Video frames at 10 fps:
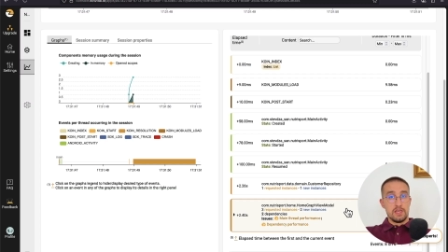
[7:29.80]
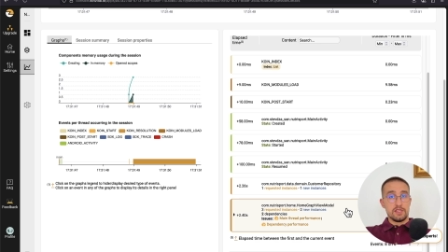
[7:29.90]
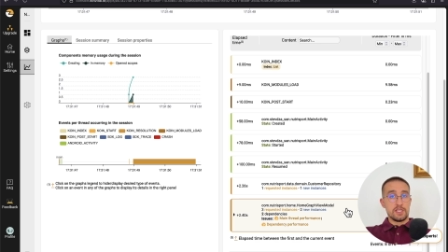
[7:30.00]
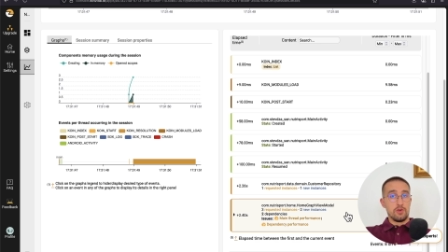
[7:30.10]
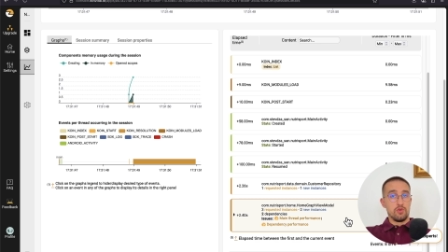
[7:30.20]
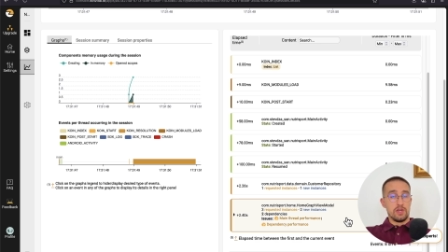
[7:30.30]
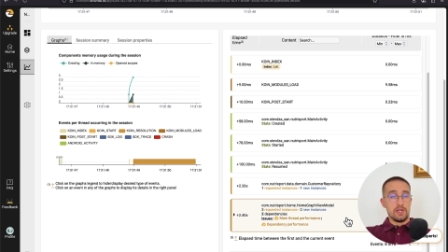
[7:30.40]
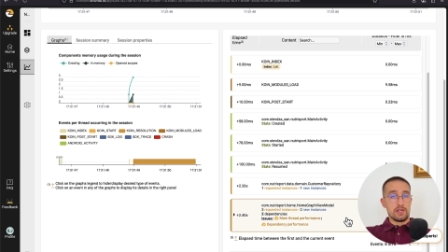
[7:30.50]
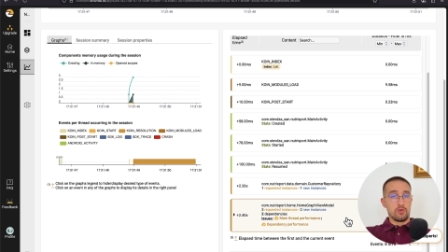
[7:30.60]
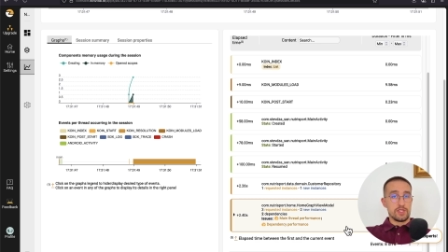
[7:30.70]
So
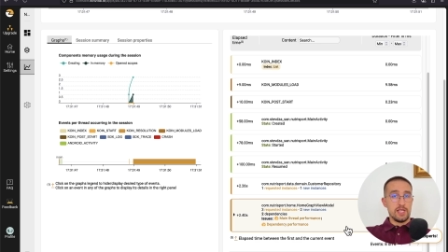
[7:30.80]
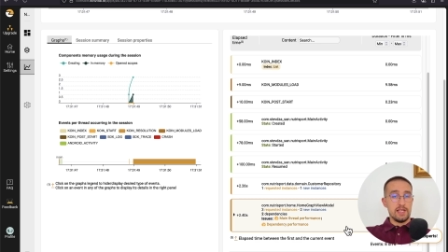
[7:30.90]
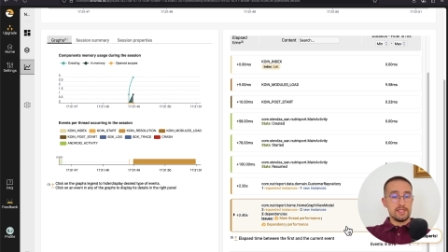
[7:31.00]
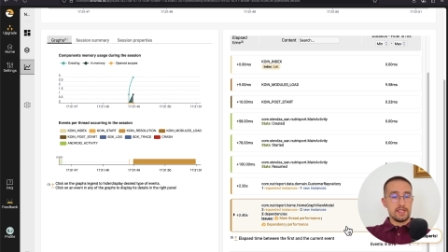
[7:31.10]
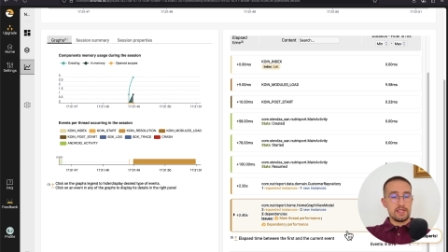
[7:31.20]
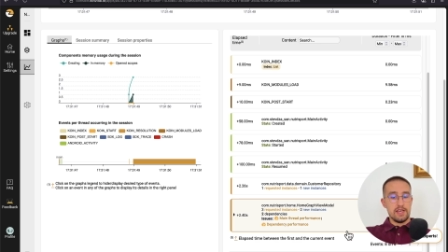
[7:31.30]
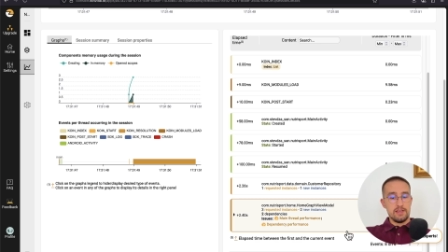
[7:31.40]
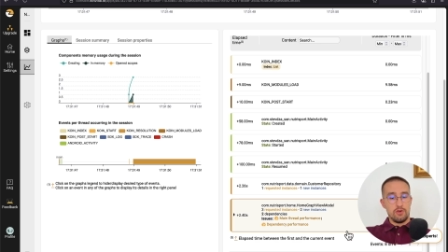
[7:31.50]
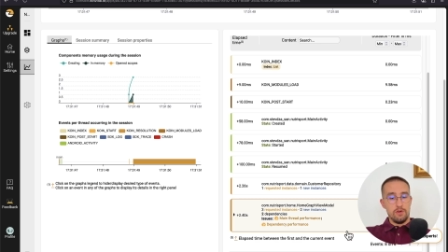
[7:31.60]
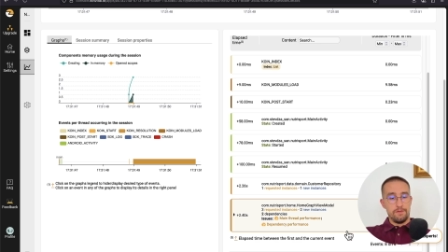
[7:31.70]
Kotzilla
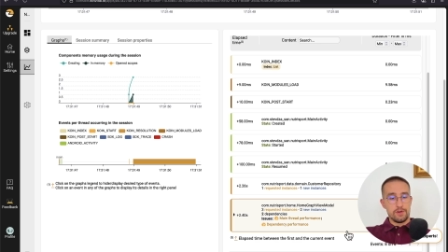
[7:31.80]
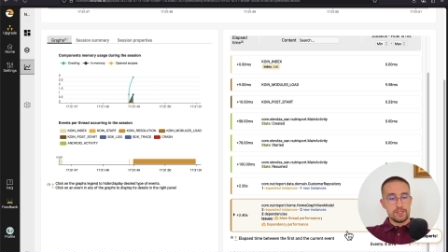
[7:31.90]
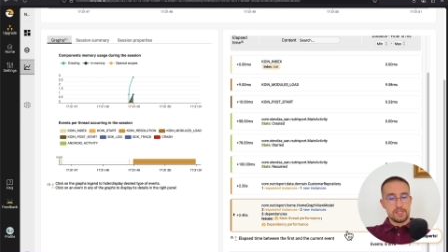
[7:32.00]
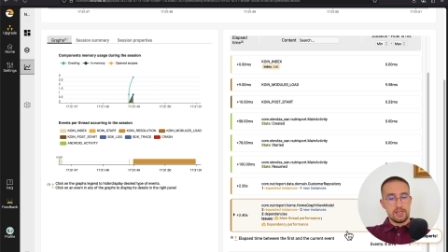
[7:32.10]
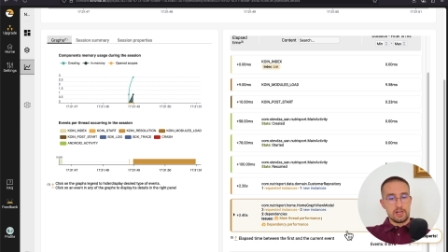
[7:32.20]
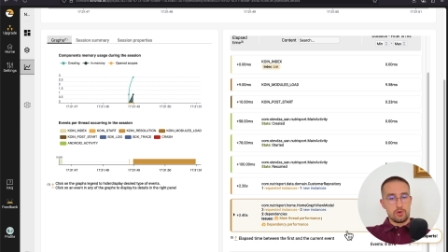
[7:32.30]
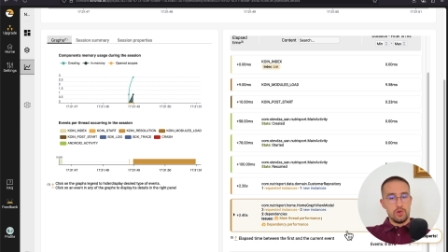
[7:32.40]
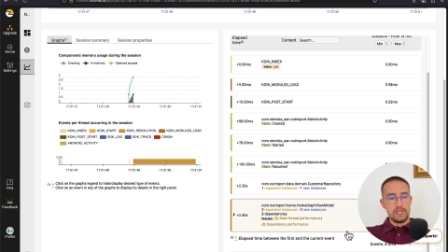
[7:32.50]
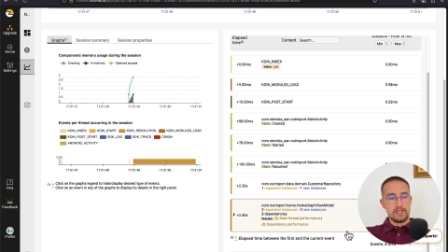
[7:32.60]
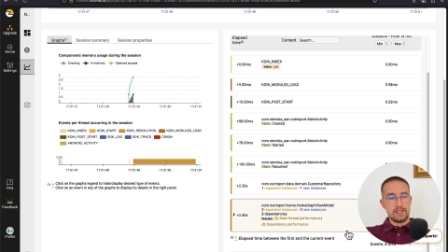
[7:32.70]
SDK offers
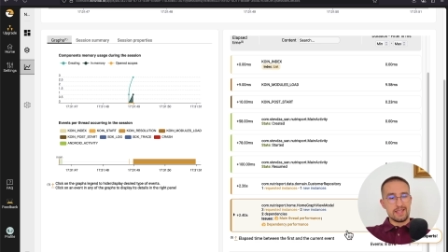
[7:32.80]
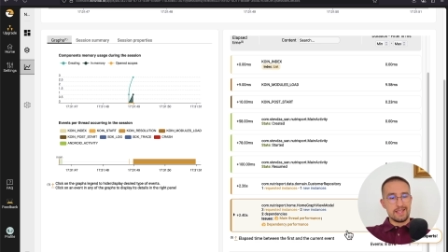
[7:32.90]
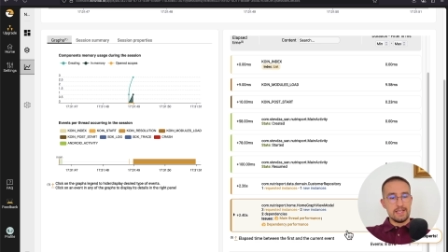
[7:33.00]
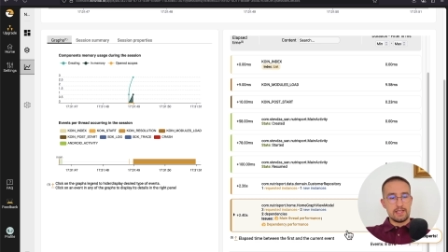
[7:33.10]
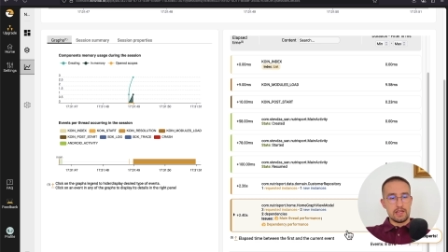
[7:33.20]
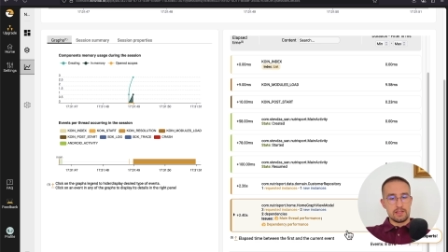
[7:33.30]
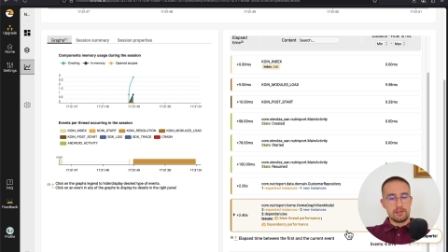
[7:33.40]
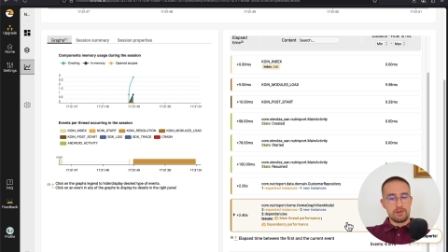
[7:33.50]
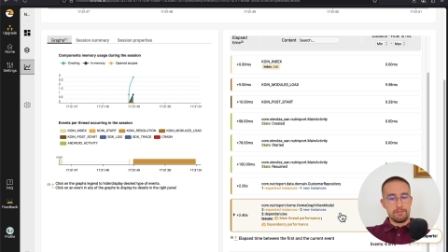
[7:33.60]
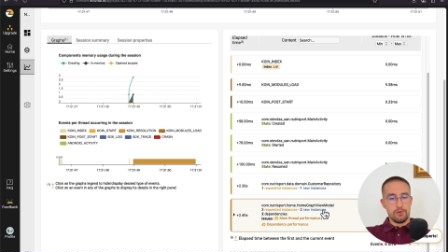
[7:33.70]
quite detailed
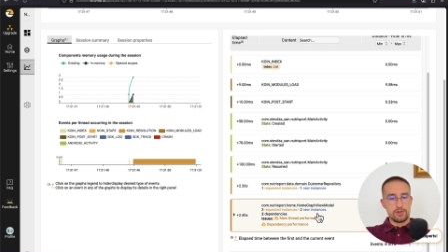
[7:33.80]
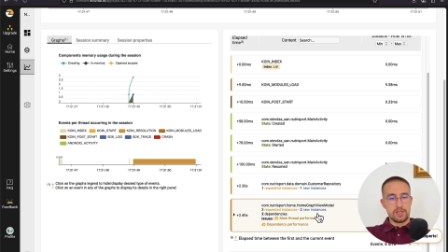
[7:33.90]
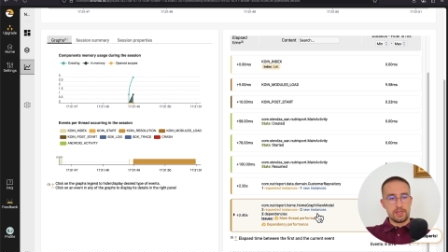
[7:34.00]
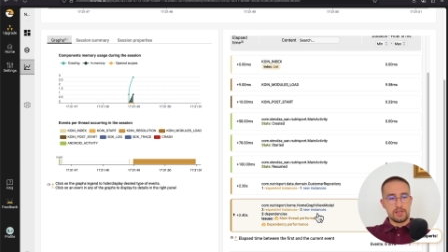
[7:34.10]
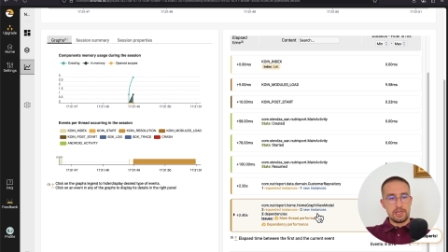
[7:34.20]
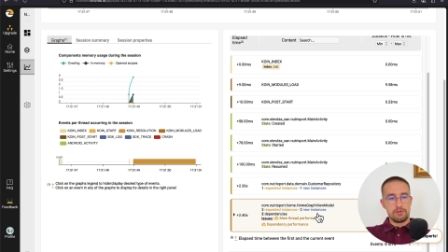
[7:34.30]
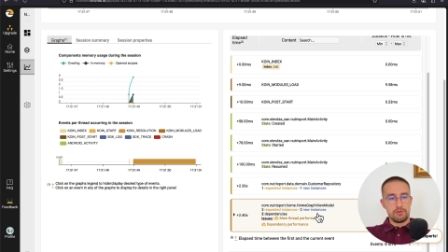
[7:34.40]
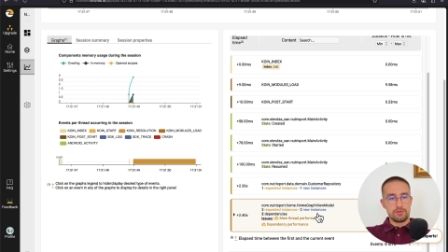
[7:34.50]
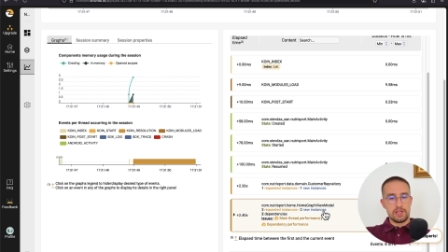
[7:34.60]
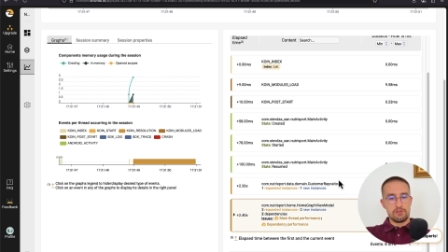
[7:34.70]
reporting here
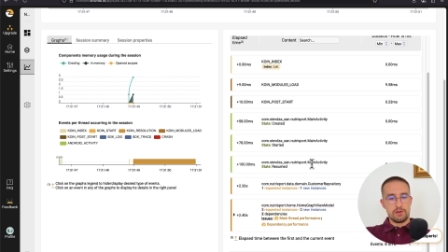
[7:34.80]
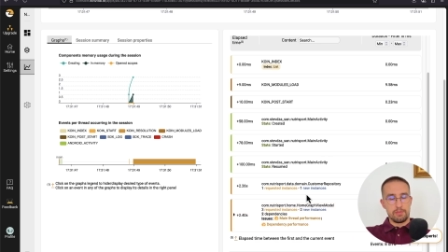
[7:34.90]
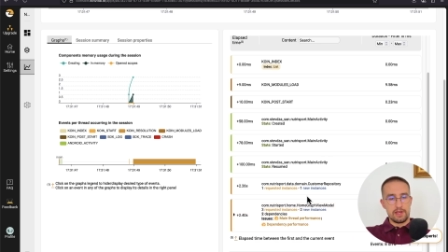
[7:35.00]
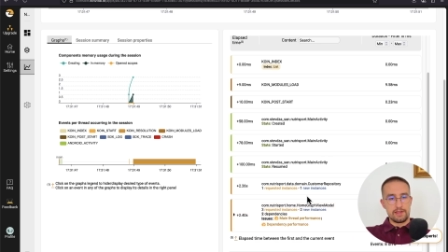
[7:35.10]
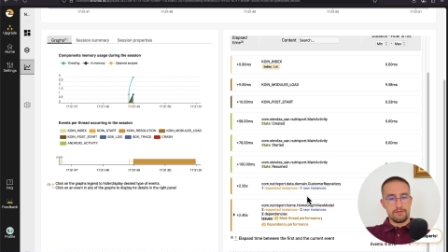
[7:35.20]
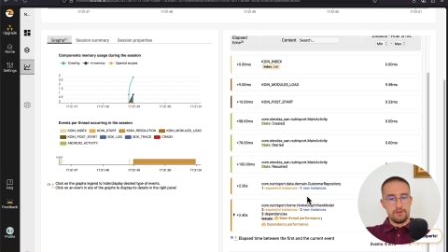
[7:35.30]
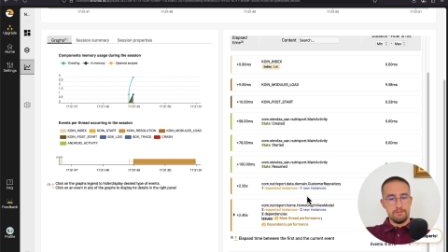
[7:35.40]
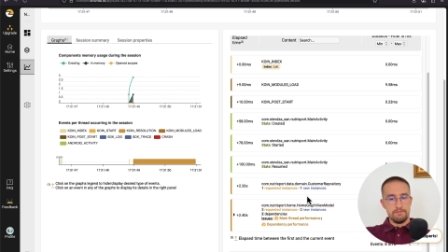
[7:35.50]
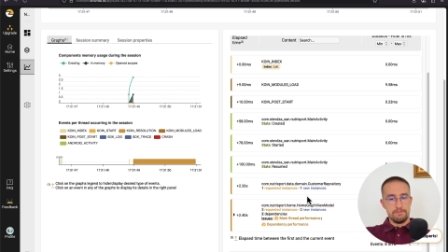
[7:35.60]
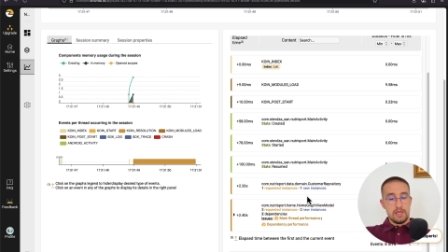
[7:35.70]
on their platform,